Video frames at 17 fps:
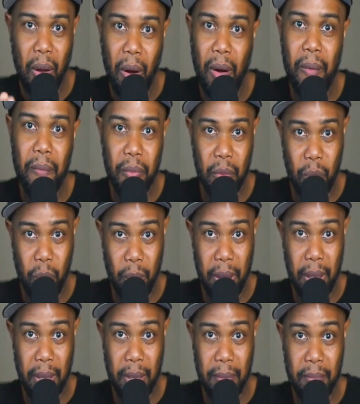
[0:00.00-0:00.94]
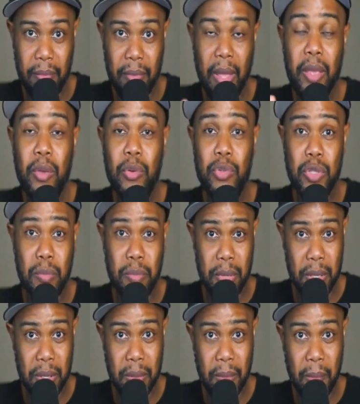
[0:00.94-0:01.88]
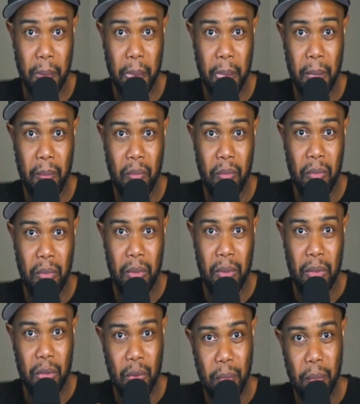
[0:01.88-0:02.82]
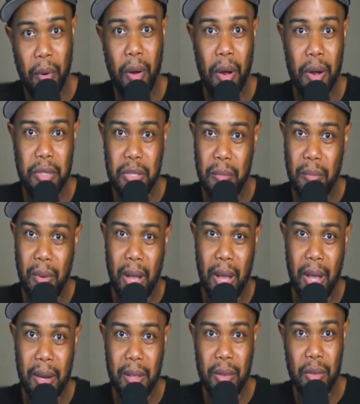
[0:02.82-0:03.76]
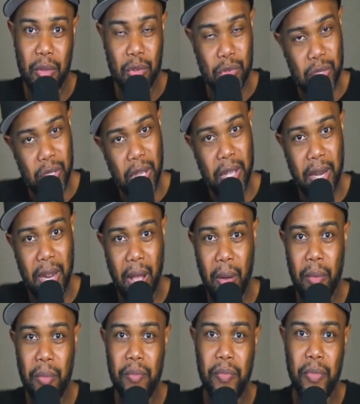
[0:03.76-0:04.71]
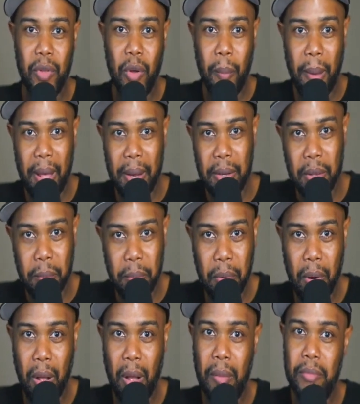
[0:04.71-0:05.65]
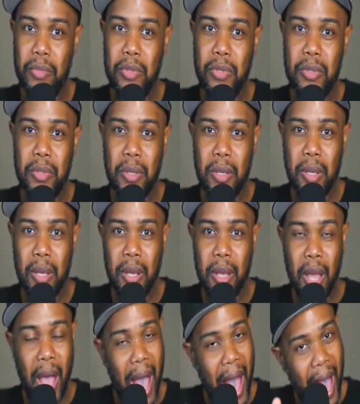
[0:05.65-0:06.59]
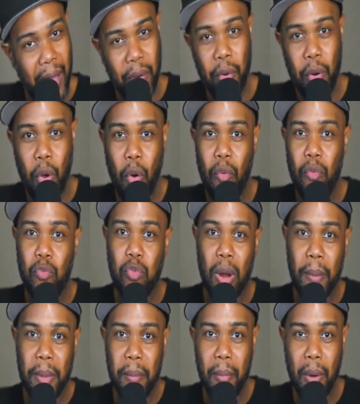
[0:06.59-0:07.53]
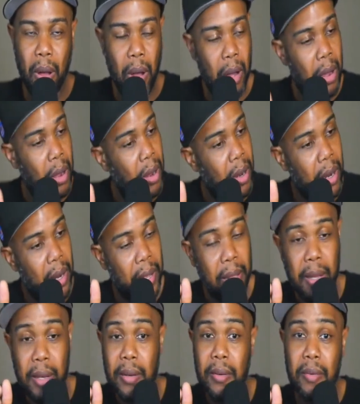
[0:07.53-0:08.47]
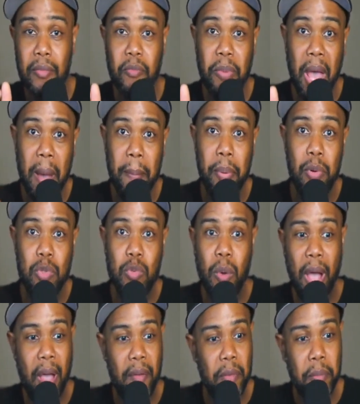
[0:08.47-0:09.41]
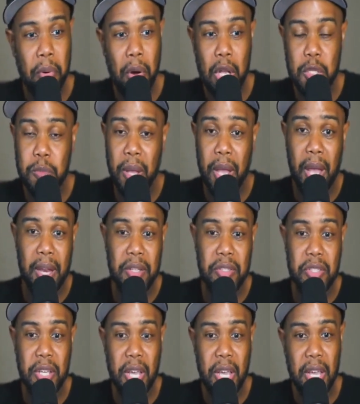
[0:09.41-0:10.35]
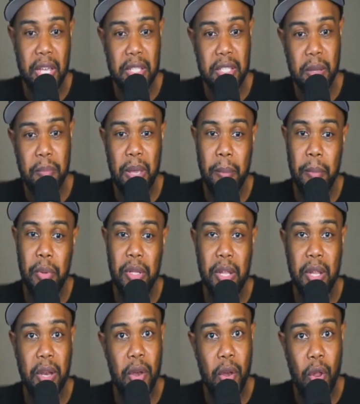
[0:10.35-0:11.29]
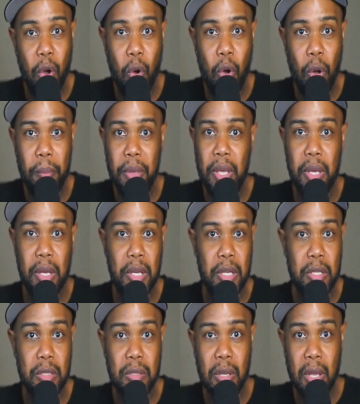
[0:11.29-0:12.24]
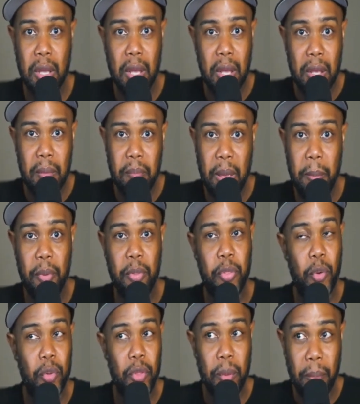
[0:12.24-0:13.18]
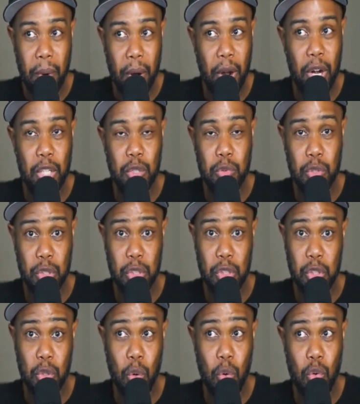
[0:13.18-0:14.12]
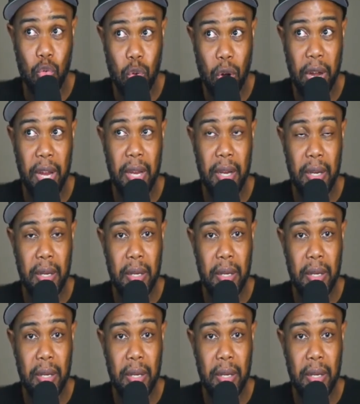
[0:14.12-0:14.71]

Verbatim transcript: aren't the way they used to be. You marry somebody, you stick it out, no matter the problems. I don't know if Remy Ma and Papoose were having problems behind the scenes, and people didn't know it because people thought the marriage was just so great.